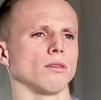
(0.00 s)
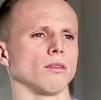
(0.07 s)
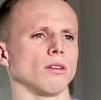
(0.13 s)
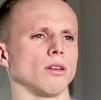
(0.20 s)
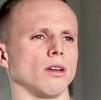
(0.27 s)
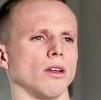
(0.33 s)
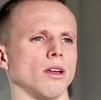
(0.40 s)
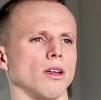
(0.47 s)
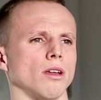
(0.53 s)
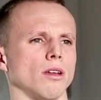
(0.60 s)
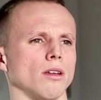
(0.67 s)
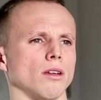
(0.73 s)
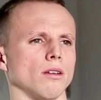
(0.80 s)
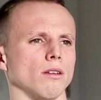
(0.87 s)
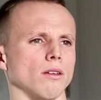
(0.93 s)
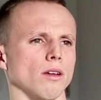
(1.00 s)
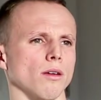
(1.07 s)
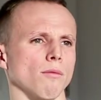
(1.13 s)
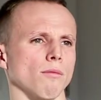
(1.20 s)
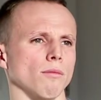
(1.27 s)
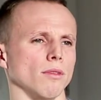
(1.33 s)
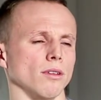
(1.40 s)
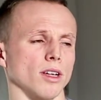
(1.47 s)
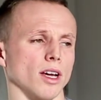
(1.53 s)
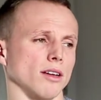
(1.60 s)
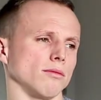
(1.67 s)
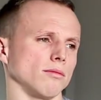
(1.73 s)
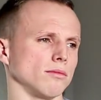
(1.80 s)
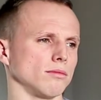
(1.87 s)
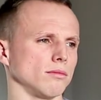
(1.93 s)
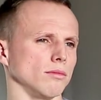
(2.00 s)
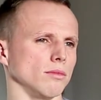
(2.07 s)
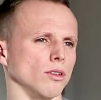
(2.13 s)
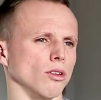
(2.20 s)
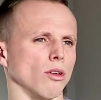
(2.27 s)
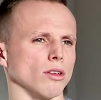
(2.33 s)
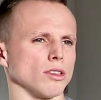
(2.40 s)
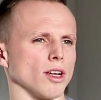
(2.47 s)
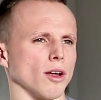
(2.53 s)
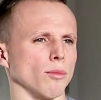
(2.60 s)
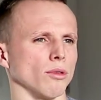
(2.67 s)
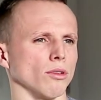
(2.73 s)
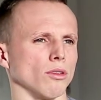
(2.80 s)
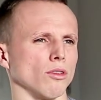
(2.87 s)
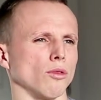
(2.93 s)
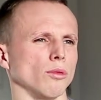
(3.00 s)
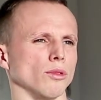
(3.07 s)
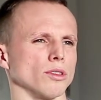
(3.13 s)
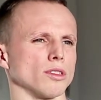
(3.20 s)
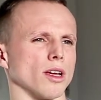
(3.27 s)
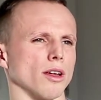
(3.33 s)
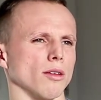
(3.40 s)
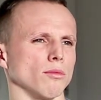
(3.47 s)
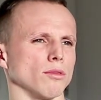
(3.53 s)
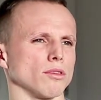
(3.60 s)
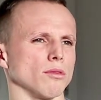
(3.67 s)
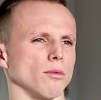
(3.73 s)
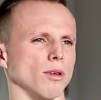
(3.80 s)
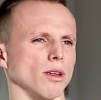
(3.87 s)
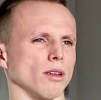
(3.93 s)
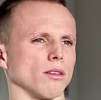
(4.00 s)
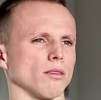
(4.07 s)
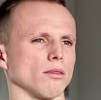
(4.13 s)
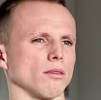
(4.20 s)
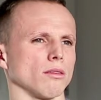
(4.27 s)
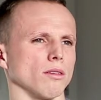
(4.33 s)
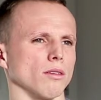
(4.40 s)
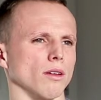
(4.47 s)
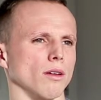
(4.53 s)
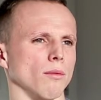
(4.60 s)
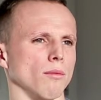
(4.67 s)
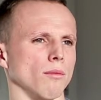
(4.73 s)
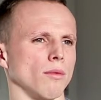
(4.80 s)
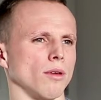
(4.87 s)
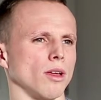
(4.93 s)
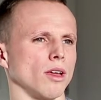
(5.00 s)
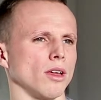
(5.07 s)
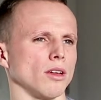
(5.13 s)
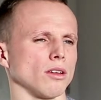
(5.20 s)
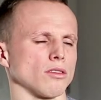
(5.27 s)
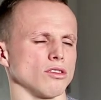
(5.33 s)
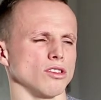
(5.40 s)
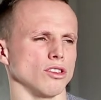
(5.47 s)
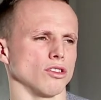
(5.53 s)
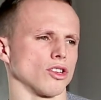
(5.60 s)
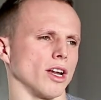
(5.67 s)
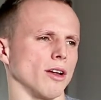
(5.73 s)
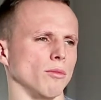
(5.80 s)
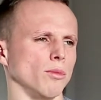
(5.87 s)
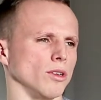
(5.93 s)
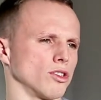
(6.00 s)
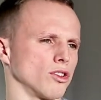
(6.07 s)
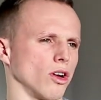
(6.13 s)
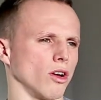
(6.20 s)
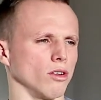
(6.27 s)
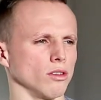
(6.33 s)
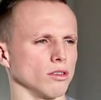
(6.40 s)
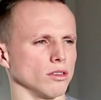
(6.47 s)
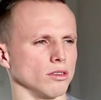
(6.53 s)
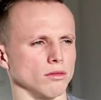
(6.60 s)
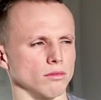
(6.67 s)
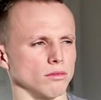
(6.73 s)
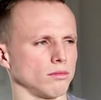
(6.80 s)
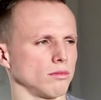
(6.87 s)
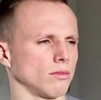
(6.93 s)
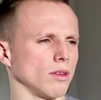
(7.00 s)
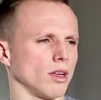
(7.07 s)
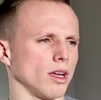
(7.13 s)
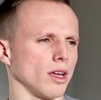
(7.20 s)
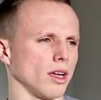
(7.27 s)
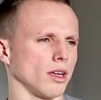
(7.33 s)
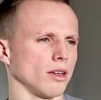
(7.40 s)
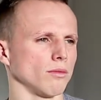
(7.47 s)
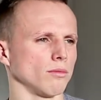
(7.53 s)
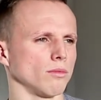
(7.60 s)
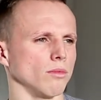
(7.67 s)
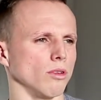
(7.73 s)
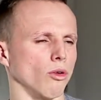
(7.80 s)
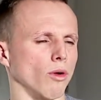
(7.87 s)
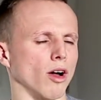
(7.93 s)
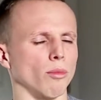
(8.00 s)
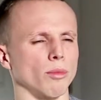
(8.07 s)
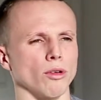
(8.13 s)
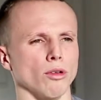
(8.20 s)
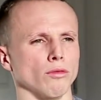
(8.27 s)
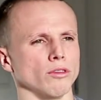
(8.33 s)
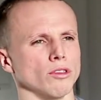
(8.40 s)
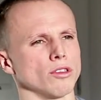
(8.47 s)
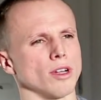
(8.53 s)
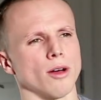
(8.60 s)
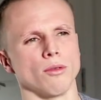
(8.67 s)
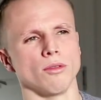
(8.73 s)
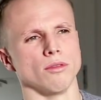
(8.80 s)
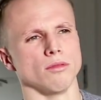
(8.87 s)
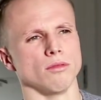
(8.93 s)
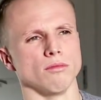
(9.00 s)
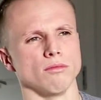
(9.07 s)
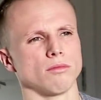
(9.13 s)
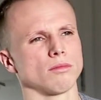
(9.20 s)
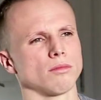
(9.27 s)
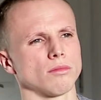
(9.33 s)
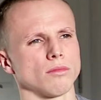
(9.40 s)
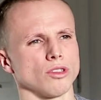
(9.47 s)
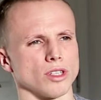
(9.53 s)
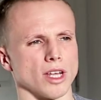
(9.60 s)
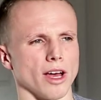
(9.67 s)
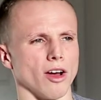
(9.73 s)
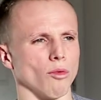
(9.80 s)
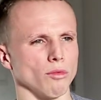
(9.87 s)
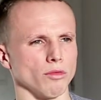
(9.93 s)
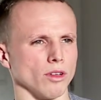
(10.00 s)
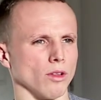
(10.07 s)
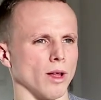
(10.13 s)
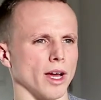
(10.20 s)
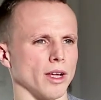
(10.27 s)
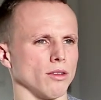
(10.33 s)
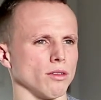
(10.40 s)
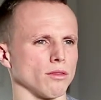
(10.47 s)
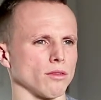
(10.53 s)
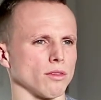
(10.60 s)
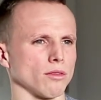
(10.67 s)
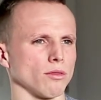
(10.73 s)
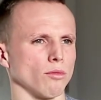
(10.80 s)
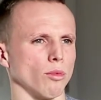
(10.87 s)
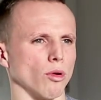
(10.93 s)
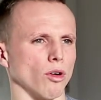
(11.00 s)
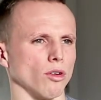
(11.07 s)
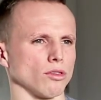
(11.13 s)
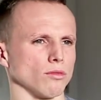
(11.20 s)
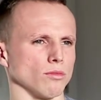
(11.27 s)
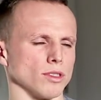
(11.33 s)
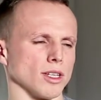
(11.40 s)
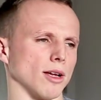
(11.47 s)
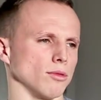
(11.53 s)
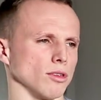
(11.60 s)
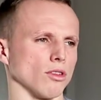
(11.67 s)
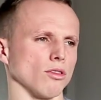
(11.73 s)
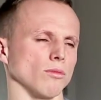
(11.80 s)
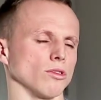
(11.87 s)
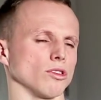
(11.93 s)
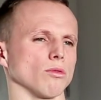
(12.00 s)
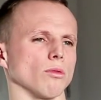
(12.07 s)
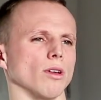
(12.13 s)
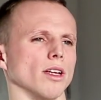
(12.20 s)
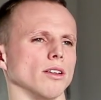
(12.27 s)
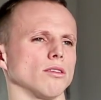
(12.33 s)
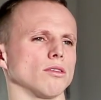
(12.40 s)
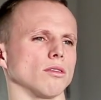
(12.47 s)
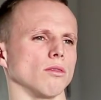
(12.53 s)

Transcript: And that that's happened a couple of times to me. So you're just trying to be stronger and helping others out and just get on with your life. But sometimes it comes to an end. So